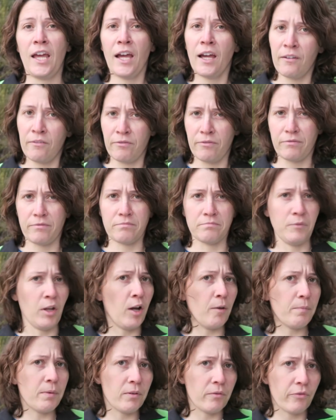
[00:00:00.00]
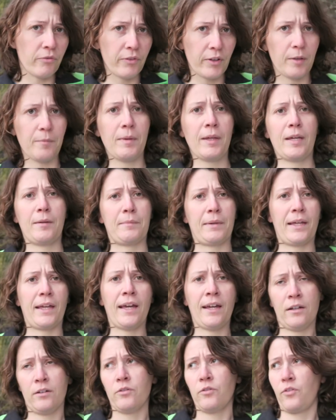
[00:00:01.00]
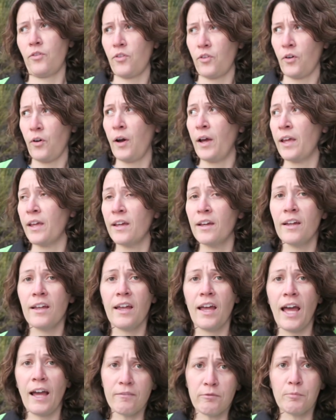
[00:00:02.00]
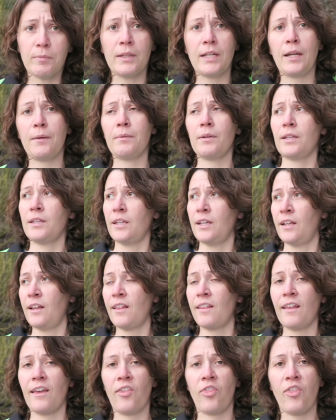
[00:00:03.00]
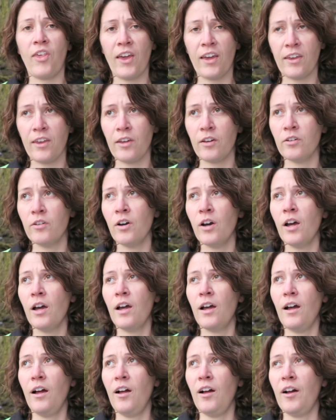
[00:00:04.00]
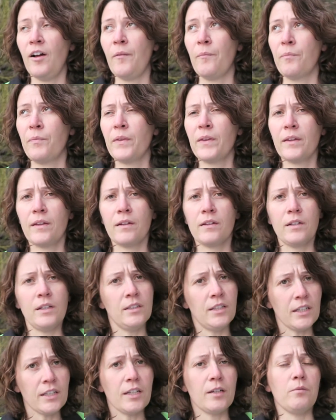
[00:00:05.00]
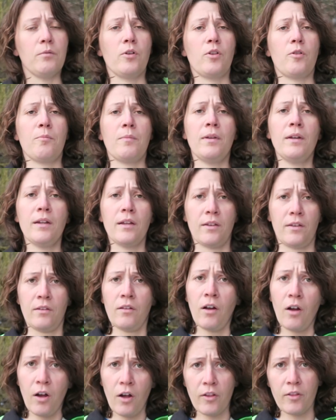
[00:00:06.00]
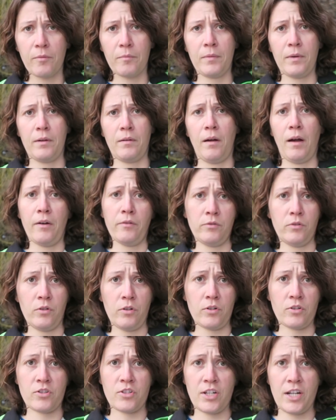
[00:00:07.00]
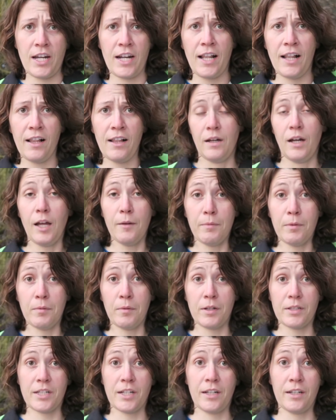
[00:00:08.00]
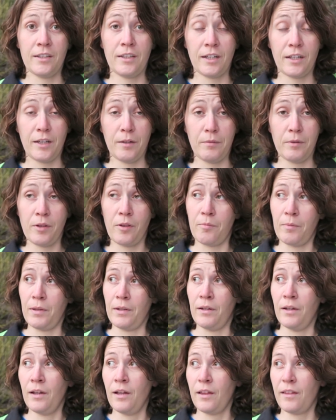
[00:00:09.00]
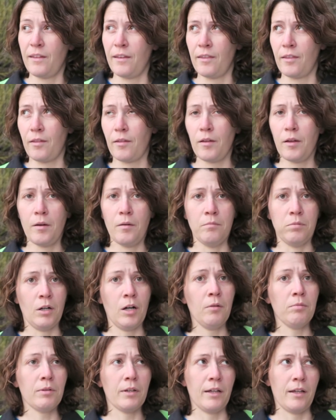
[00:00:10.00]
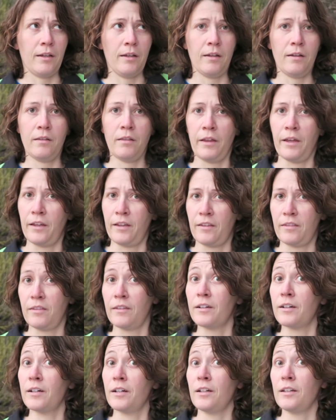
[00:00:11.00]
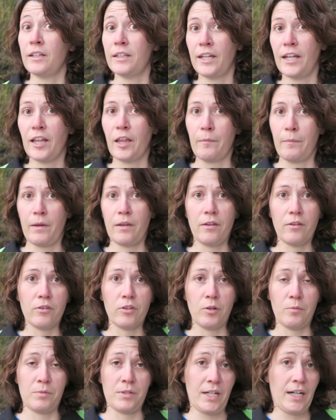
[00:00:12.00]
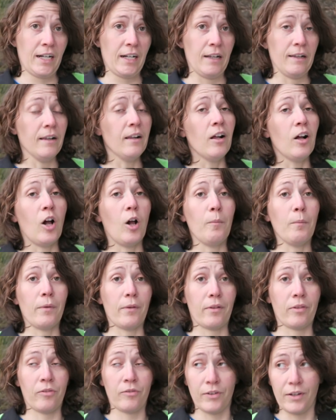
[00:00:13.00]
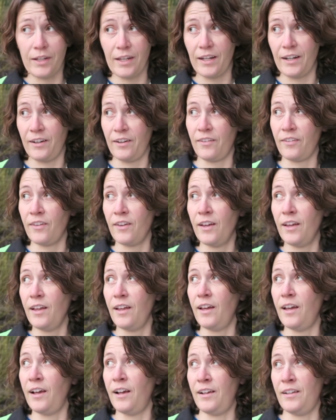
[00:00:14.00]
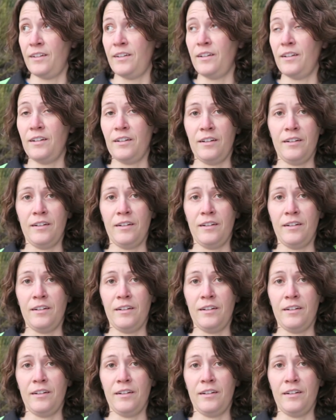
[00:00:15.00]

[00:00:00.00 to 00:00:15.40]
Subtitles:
have not been filming at my house, so I haven't been able to say thank you. Kentucky Woodsman is an awesome outdoors channel. I've been watching Kentucky Woodsman since probably like the early days of my YouTube channel, almost 3 years, and